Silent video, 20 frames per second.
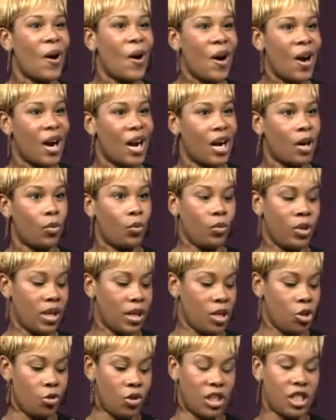are.
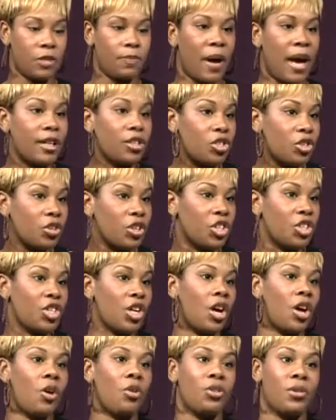You can sponsor a
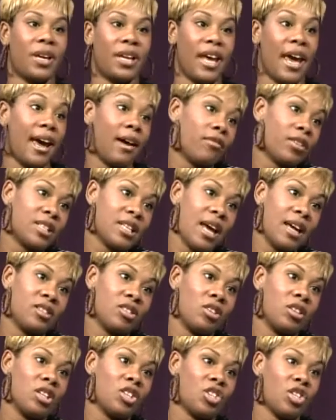show. You can
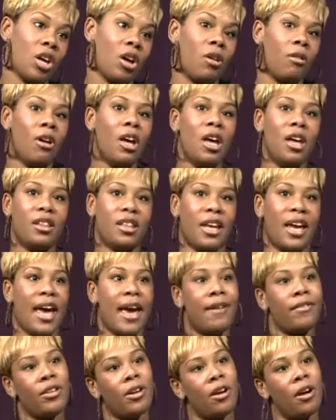advertise on the show. They
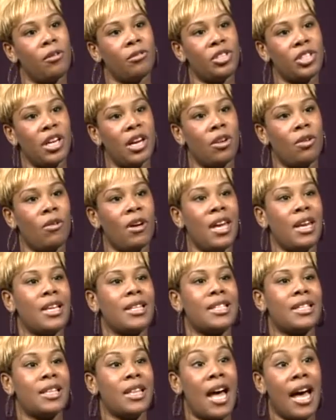have their own channel, and
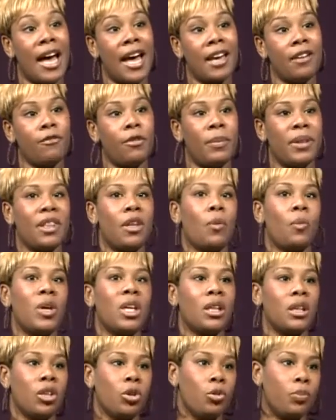it's live. But then
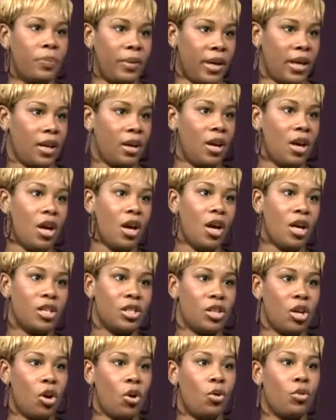we loop it.
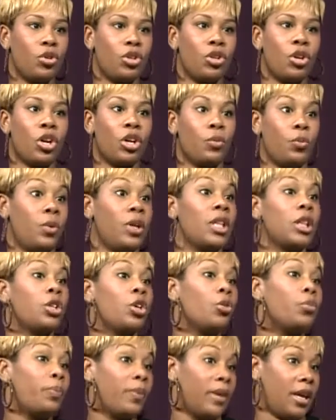So we
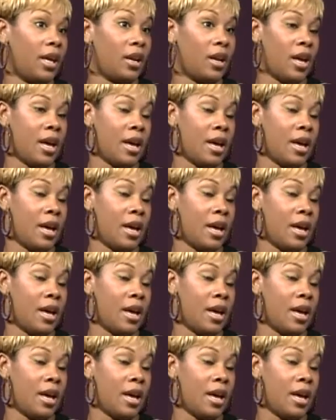loop it.